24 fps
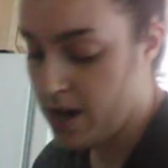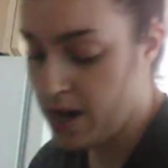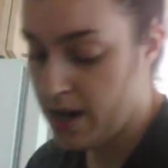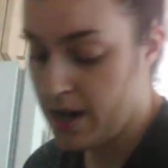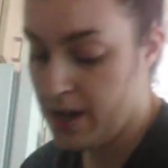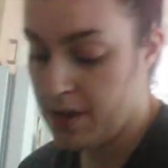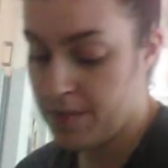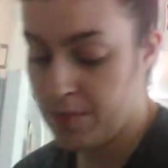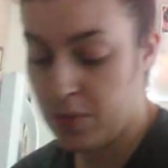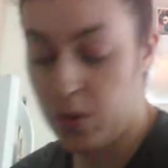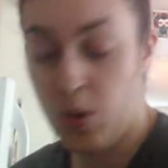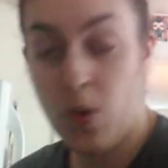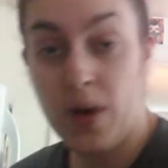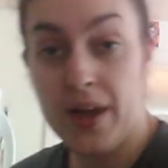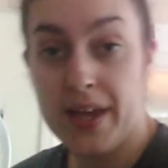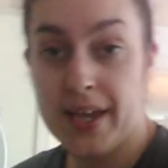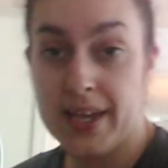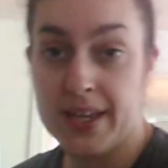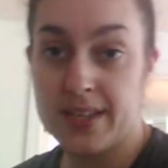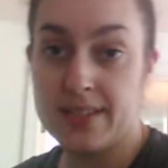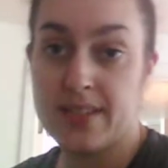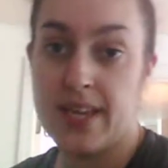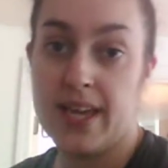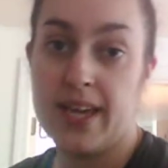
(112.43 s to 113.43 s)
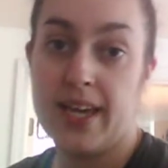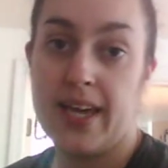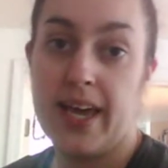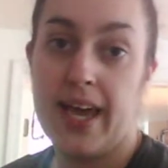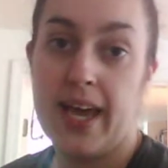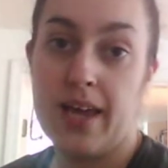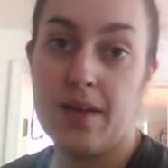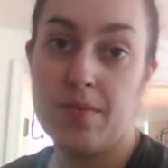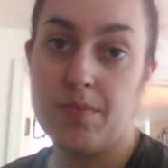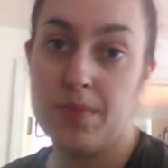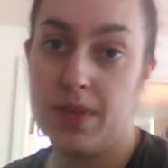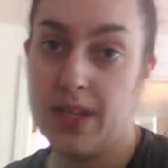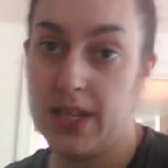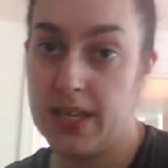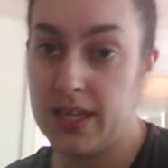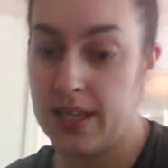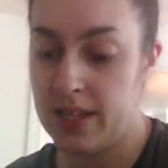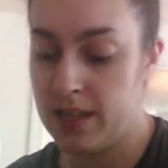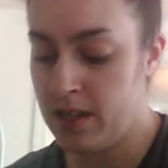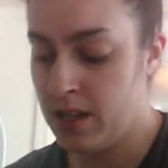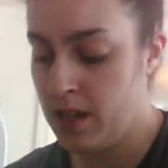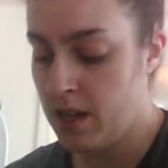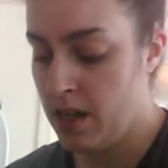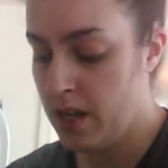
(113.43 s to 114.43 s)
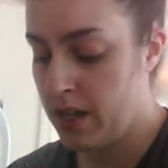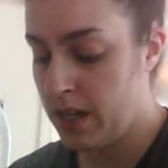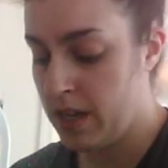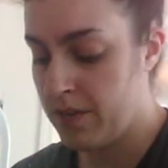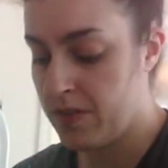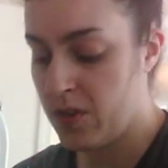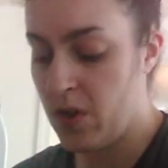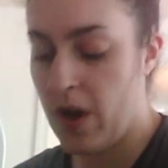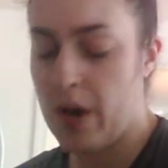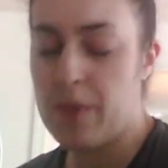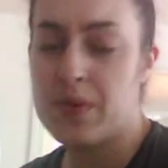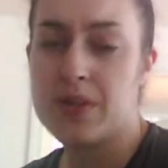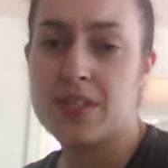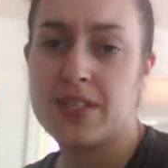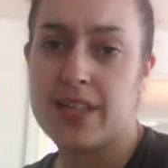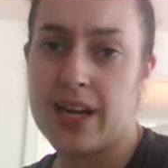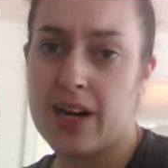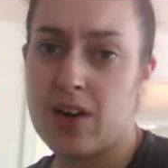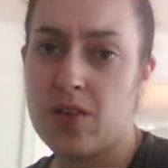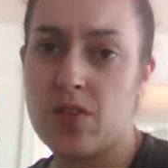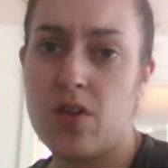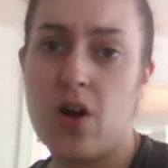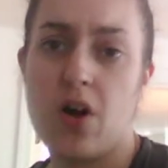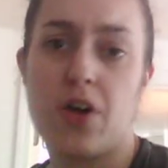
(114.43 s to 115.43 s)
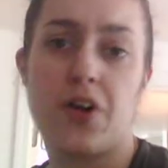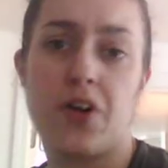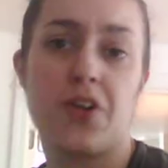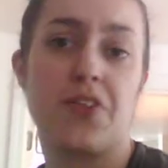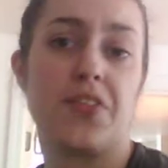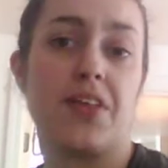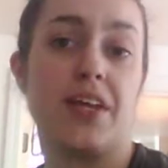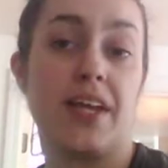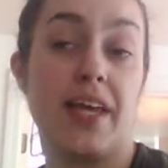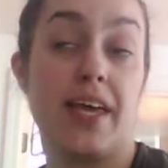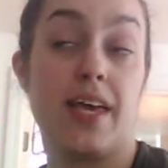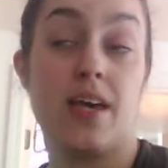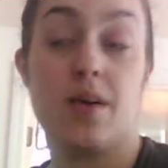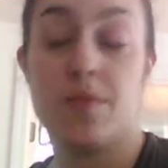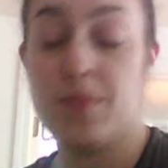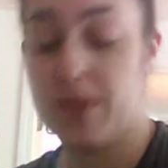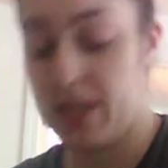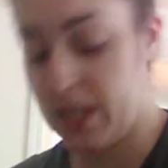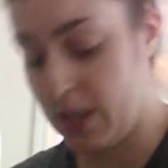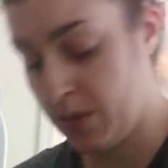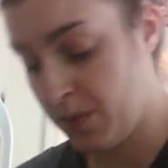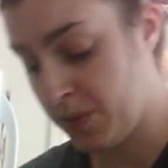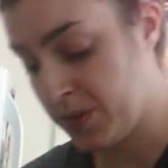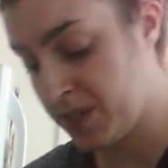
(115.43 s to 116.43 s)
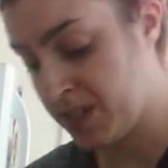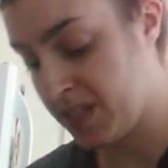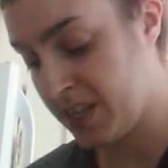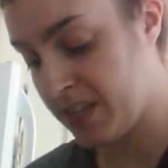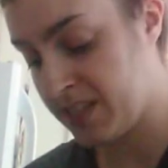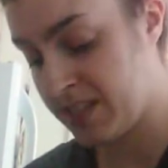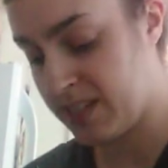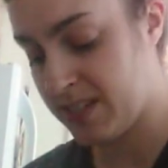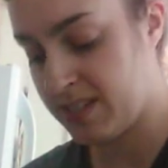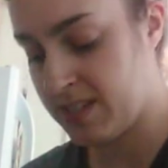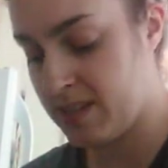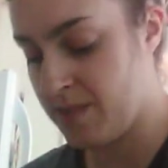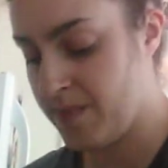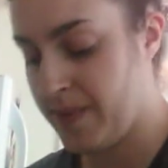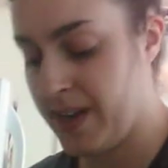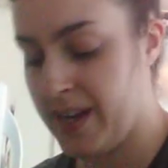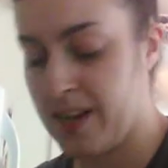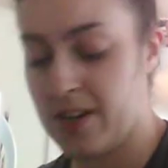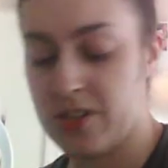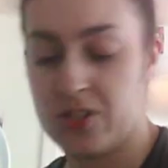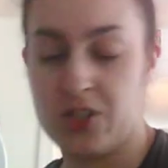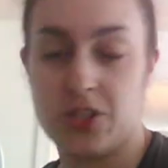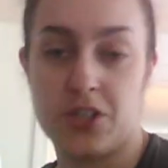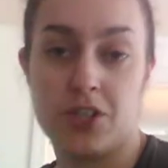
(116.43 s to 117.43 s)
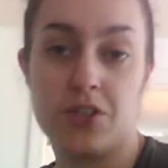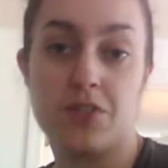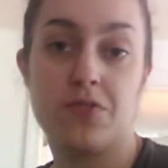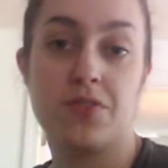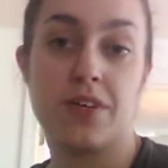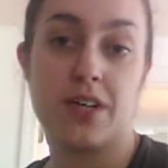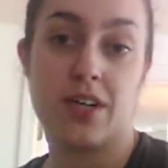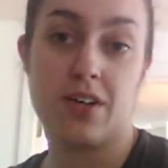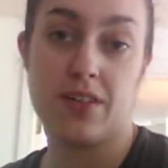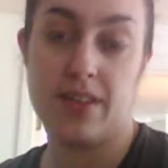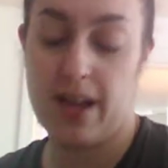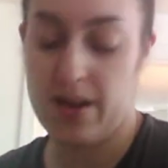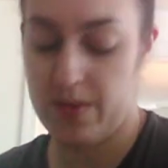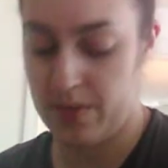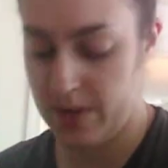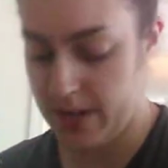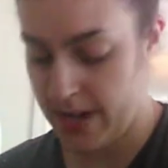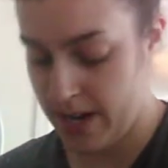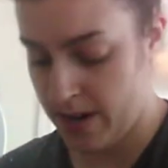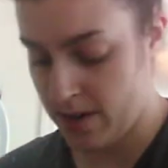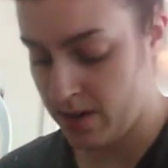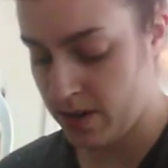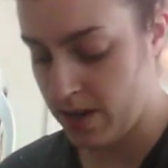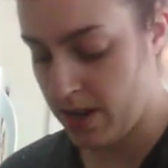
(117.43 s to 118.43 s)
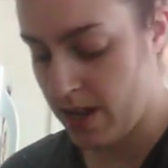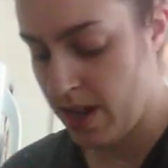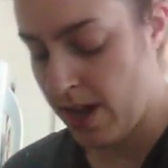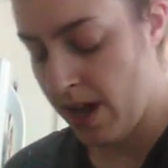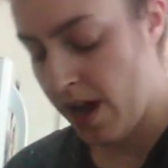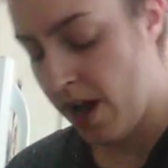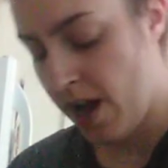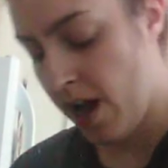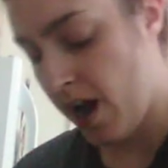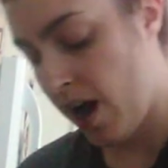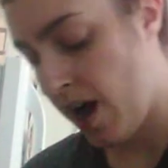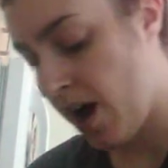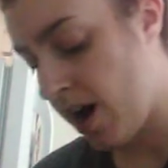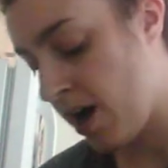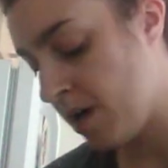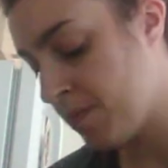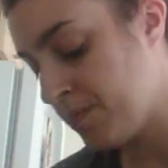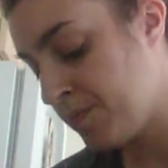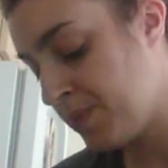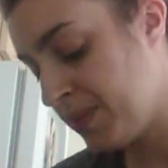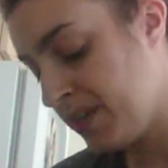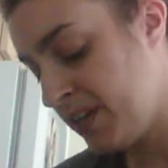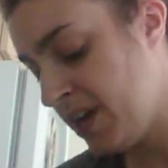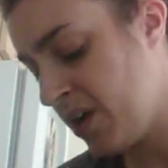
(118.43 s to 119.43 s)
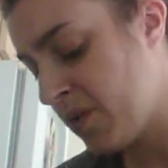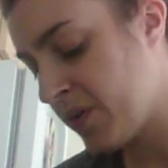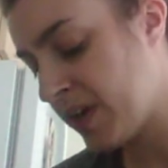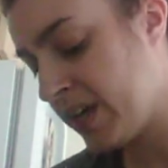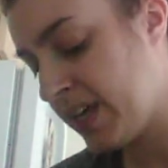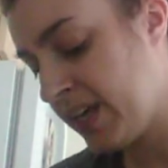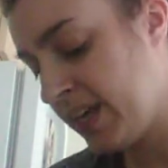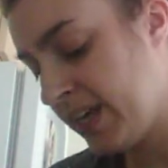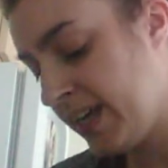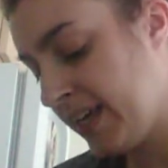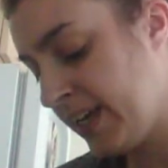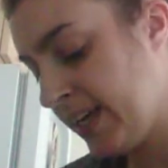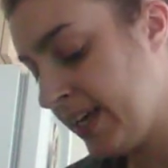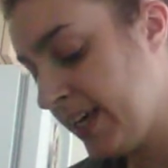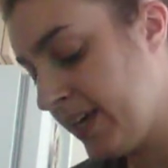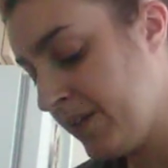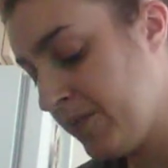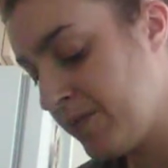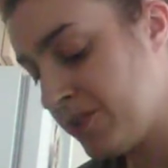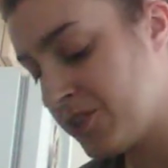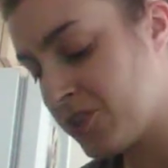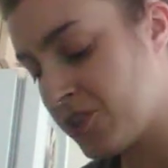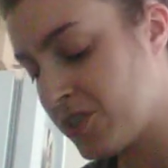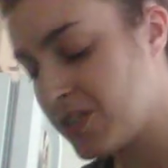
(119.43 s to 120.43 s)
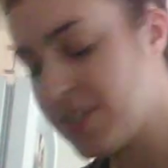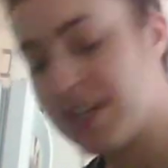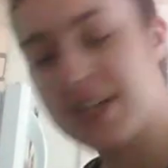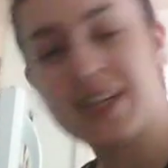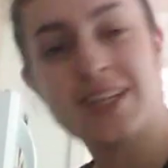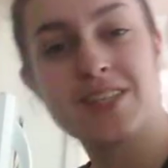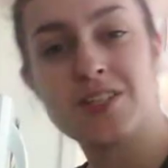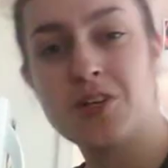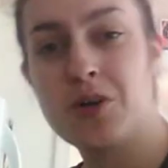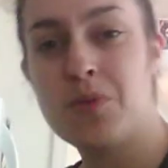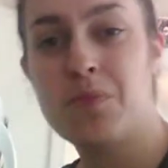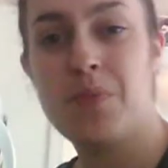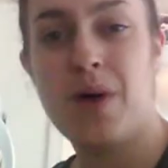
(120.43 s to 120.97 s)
employees, aka me, even though I was there longer than him, he was the assistant manager. You figure that one out. But no, he was just like so